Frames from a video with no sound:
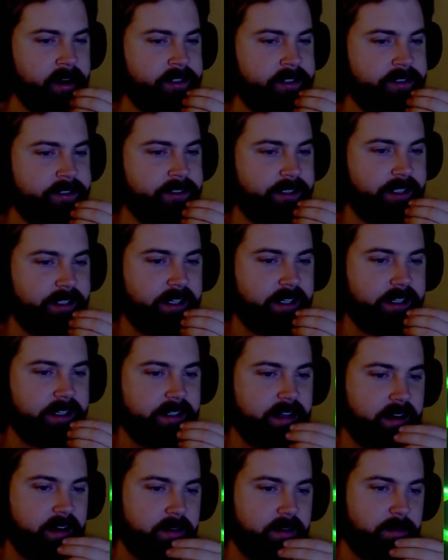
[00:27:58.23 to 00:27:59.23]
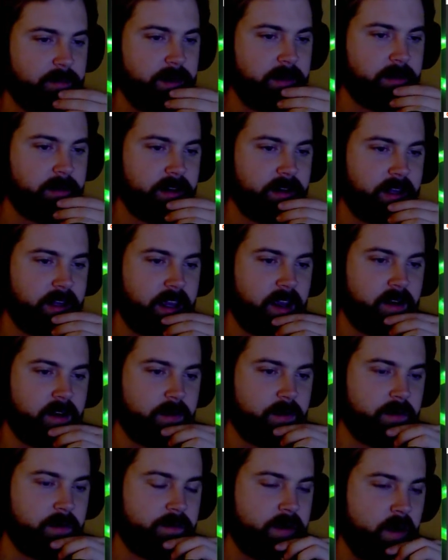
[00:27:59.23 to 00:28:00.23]
And he doubted people in the county
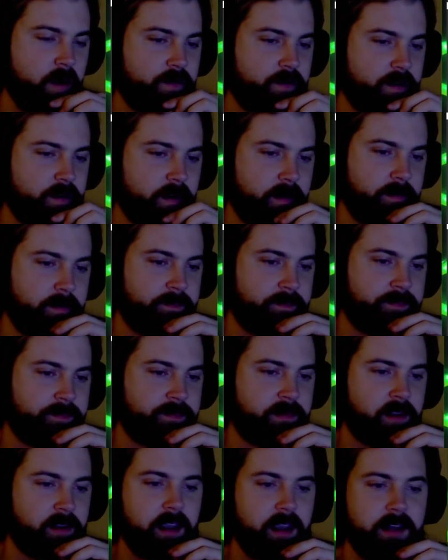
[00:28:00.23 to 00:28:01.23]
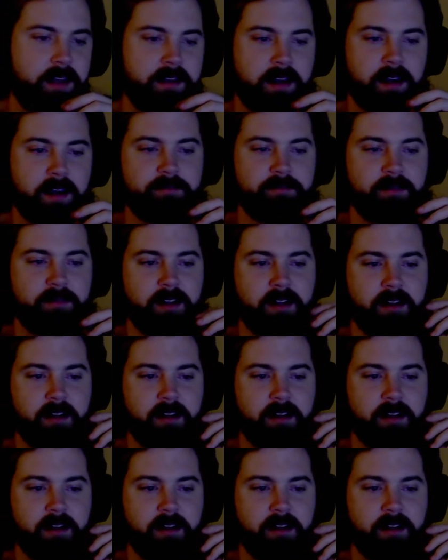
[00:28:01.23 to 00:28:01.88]
would vote for him. Hey, Dad, do you hear